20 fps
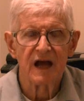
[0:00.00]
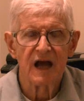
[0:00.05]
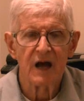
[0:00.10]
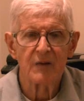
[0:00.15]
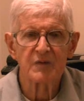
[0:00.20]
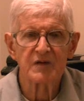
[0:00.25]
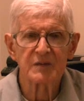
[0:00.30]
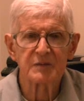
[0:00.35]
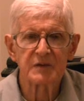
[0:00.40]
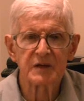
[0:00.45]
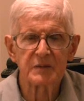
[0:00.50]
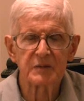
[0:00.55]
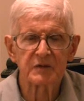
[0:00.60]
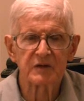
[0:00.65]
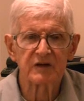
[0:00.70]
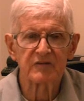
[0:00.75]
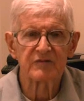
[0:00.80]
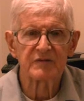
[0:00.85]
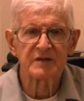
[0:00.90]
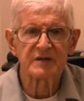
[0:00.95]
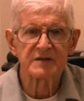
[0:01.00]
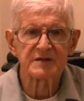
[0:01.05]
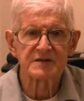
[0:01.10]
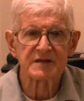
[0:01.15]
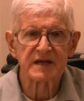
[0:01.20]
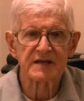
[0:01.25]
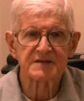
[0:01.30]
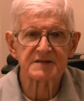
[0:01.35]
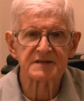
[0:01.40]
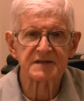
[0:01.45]
How many people have been
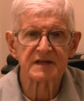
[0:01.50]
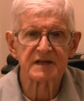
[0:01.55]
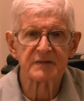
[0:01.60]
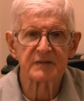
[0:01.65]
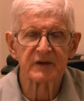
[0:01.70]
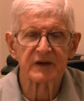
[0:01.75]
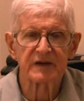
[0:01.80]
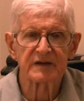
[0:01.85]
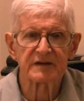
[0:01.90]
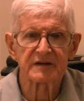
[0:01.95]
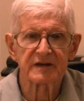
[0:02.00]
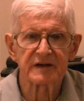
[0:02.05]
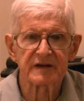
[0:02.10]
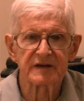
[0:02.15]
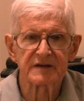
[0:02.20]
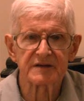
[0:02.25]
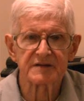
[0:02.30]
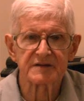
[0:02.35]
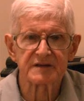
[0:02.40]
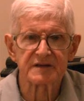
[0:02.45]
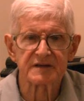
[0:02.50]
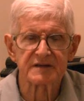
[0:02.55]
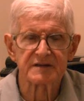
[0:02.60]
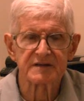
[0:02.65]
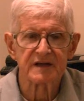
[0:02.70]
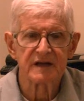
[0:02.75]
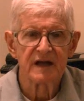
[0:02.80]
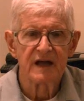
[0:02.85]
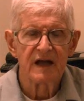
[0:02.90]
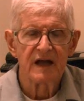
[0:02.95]
assassinated by the United States?